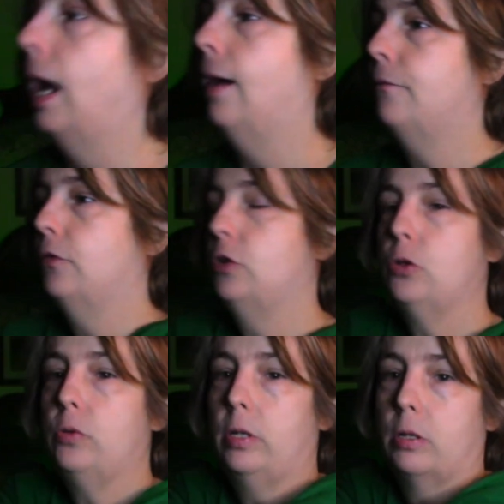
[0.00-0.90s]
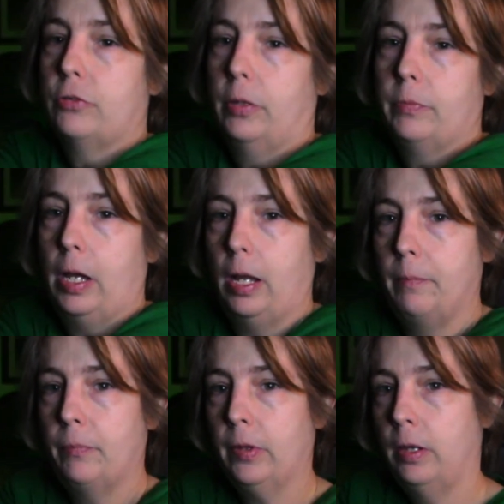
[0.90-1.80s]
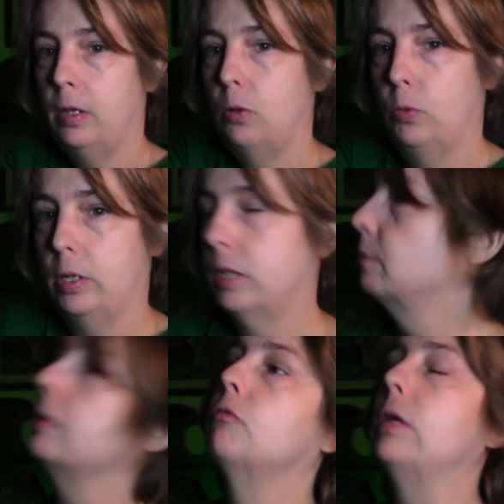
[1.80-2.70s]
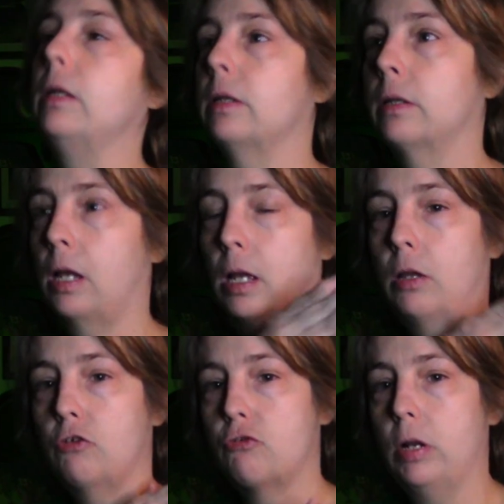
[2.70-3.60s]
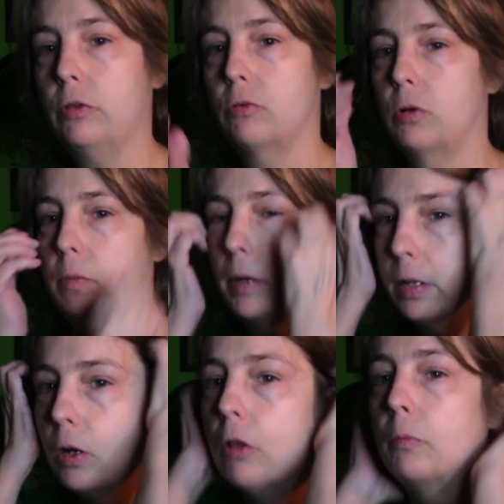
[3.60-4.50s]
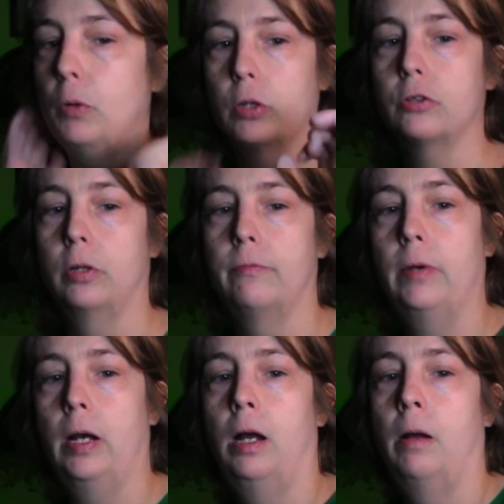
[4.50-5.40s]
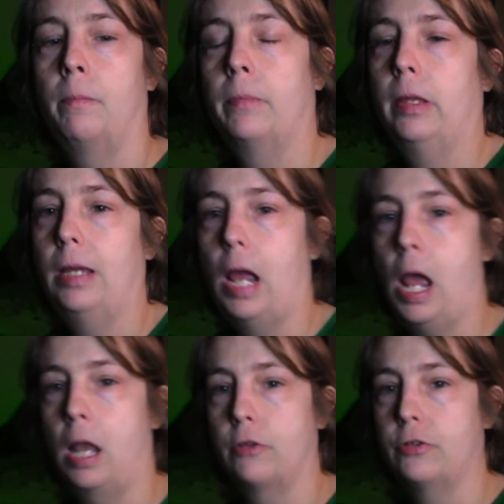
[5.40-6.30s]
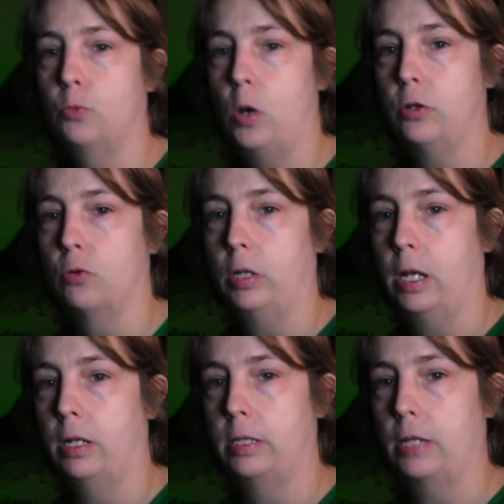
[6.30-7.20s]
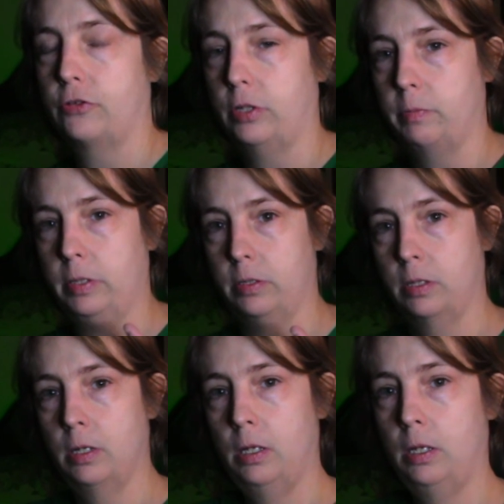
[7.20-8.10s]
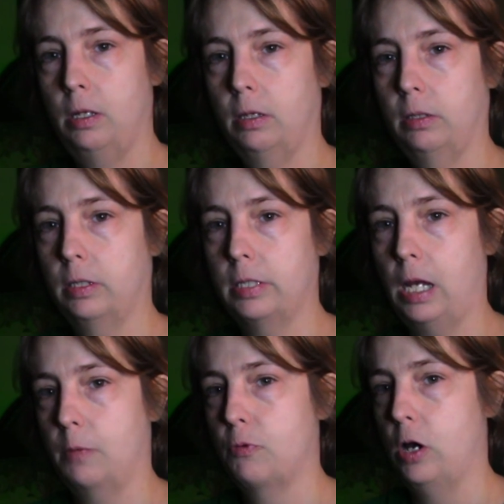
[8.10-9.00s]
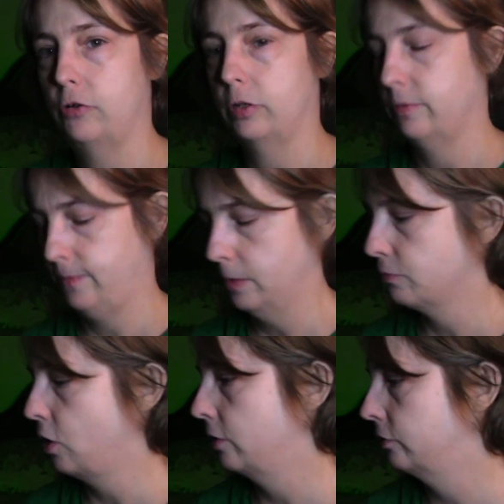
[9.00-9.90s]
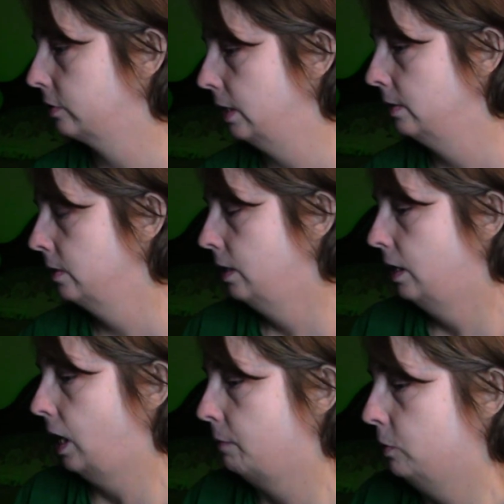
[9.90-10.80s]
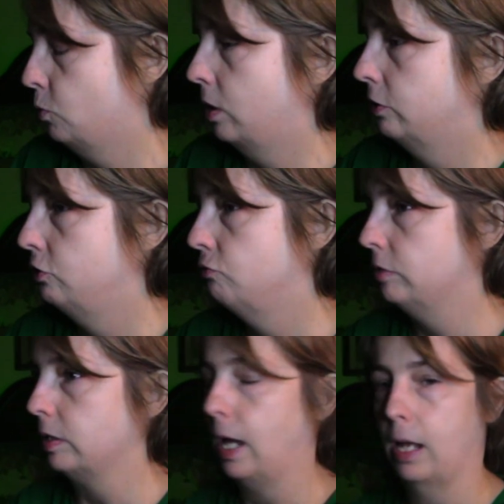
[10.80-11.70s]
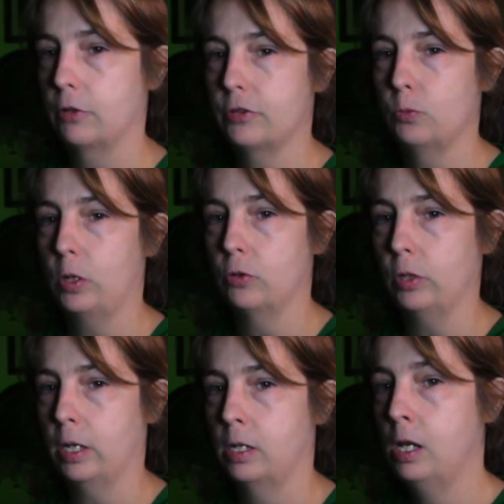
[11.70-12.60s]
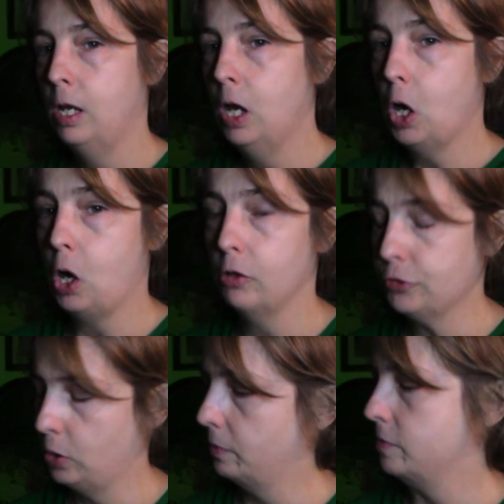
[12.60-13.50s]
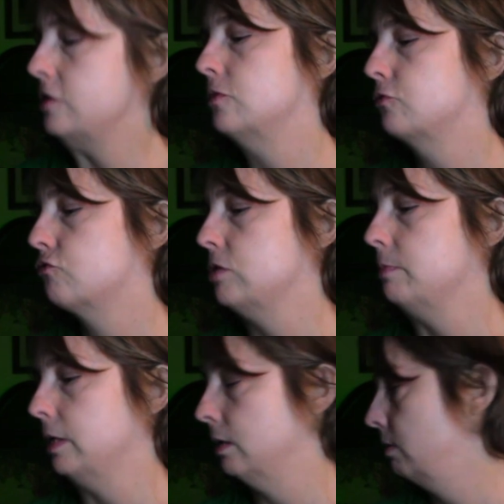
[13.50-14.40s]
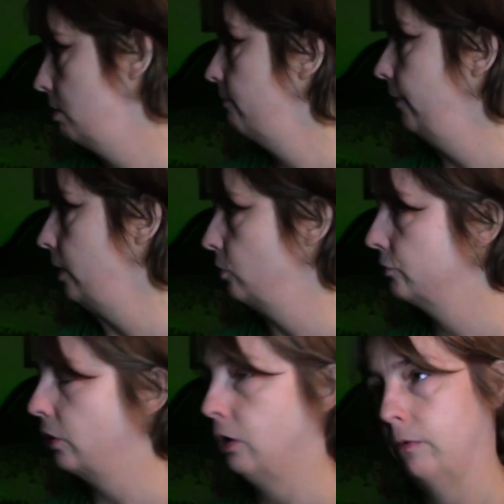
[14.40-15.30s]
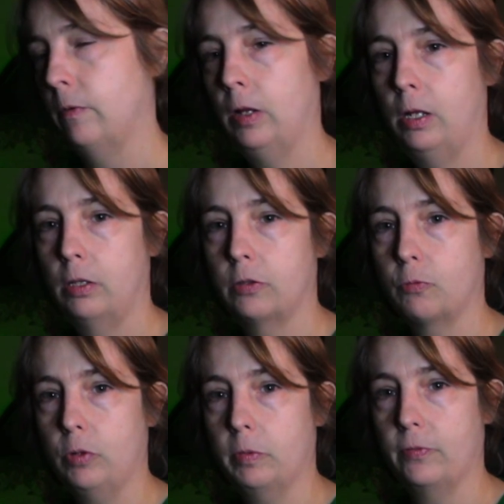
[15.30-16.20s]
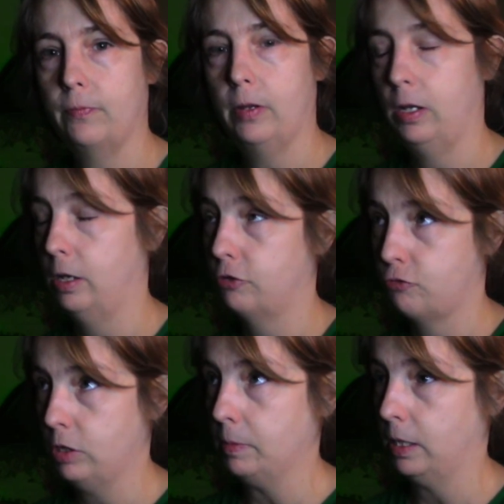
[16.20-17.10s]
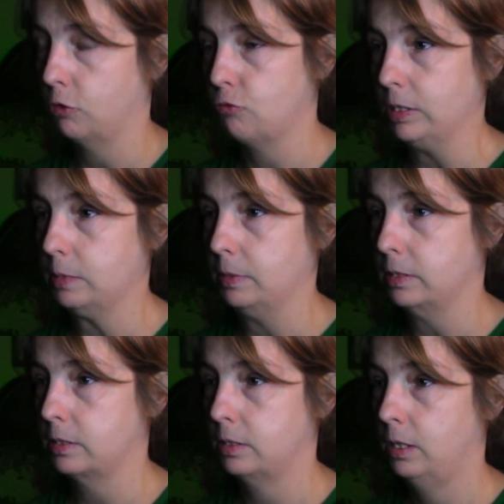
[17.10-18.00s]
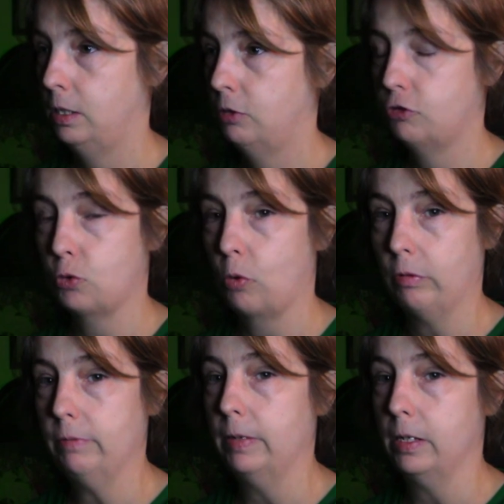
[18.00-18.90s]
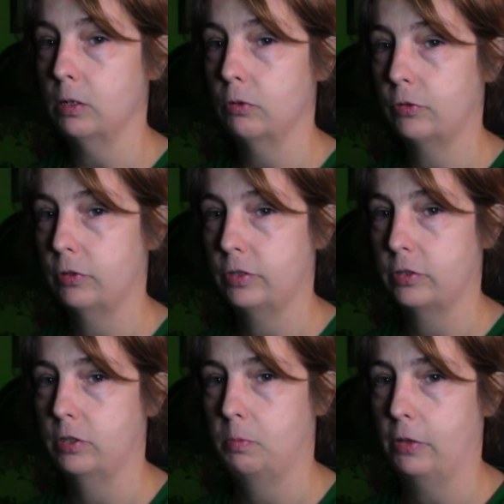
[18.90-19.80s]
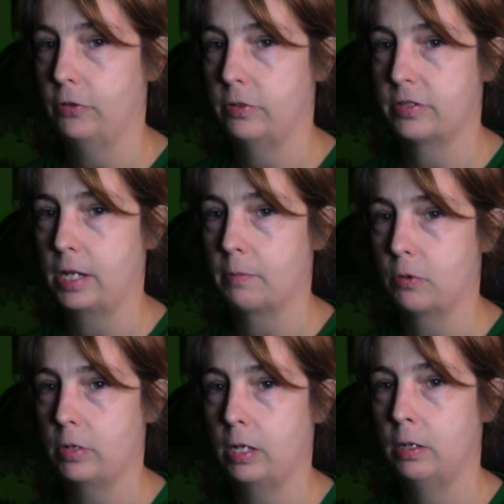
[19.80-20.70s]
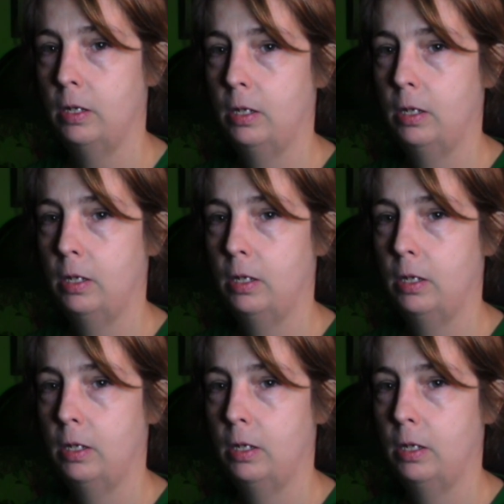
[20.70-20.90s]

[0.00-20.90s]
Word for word: after the new year sometime, we are going to be reading straight through. I'm going to get all the books of uh, Alice in Wonderland, and that's going to be the, the entire project, a fun project that I've been wanting to do read Alice in Wonderland. Also, I'm going to be some streaming videos of some Christmas, uh, streaming Christmas story videos because this is the month of December and I